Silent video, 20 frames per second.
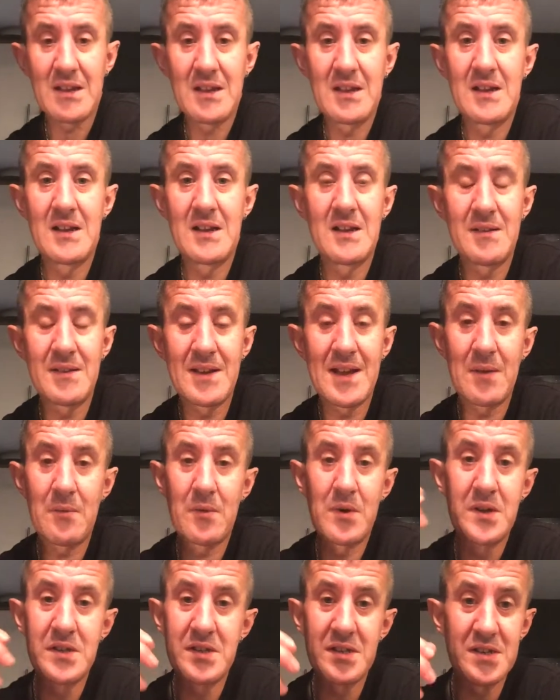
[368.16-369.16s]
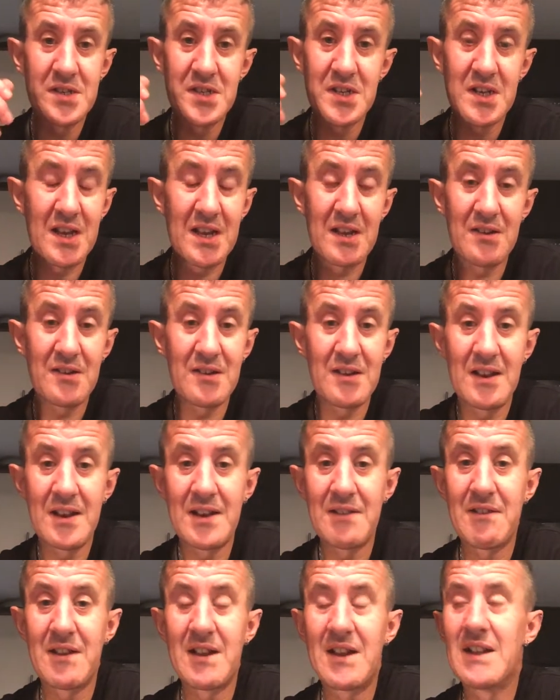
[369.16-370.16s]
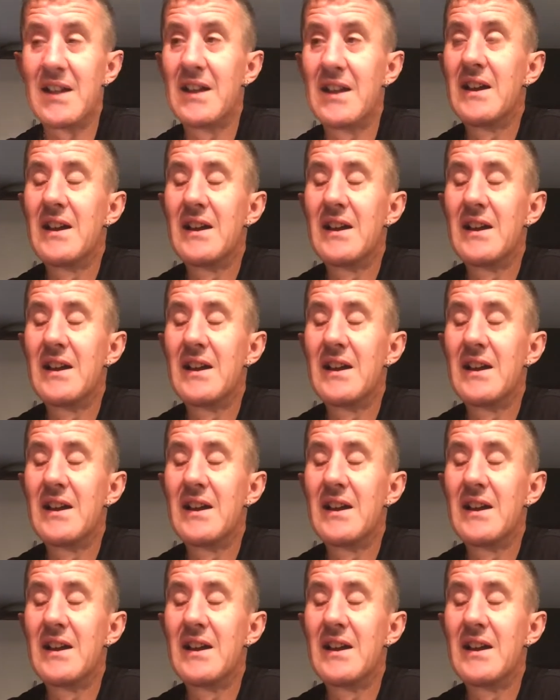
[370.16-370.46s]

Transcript: Uh, not worse than chili oil in your eye.